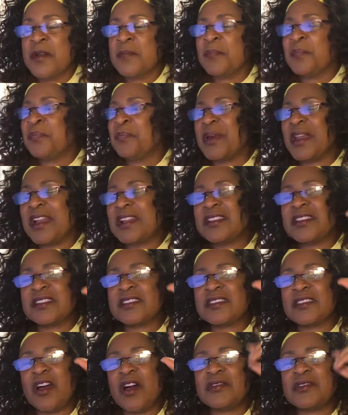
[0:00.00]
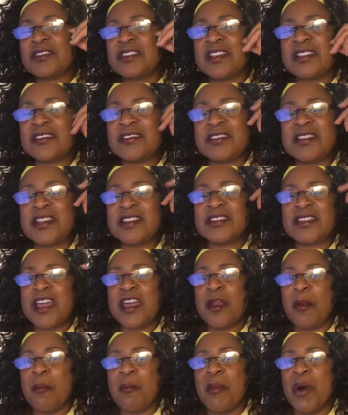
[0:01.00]
but I just thought, just
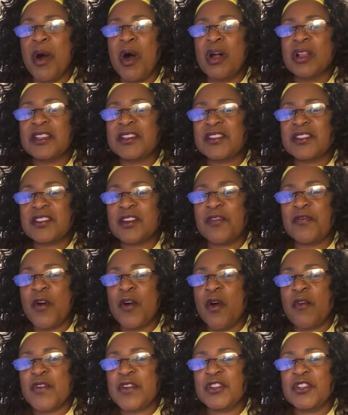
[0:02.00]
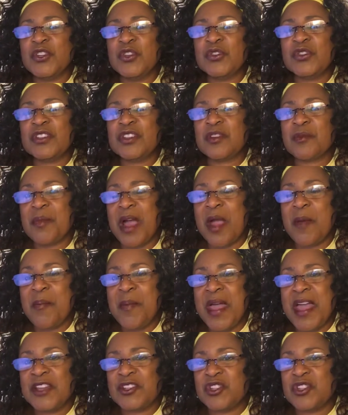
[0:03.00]
kind of mulling stuff over and using my
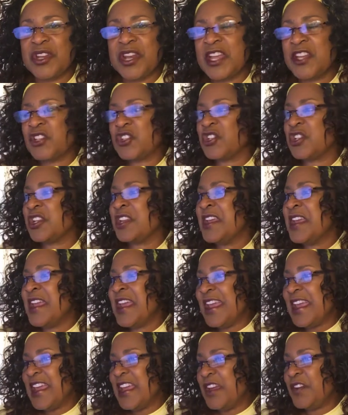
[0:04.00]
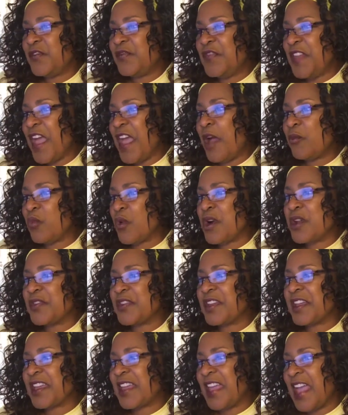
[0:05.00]
imagination, if that were
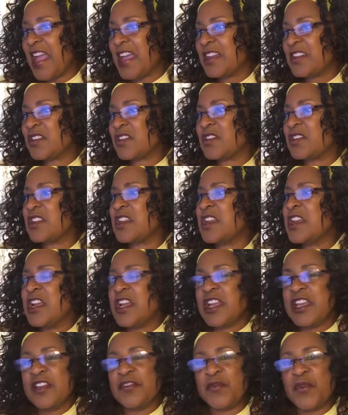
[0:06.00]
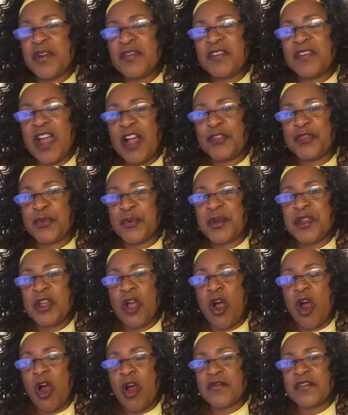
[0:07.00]
the case, if we've got three
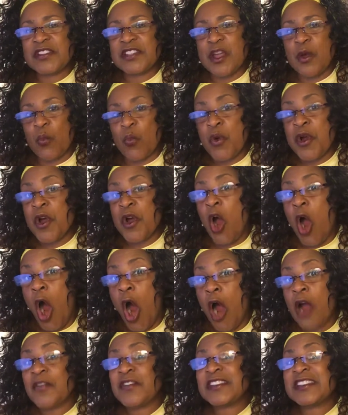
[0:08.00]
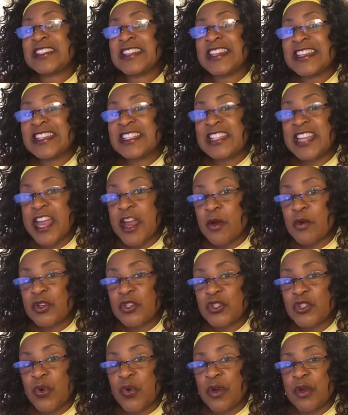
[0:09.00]
harvests and we're harvesting
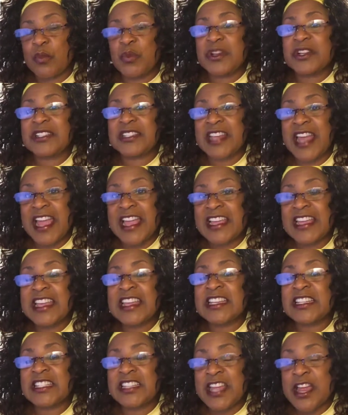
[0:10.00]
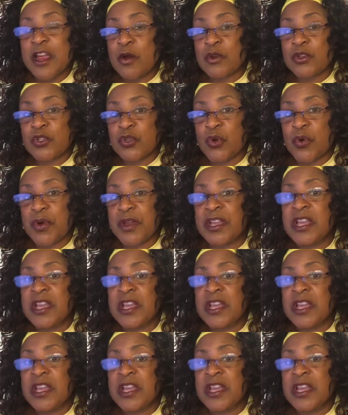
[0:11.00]
territory, we're taking territory.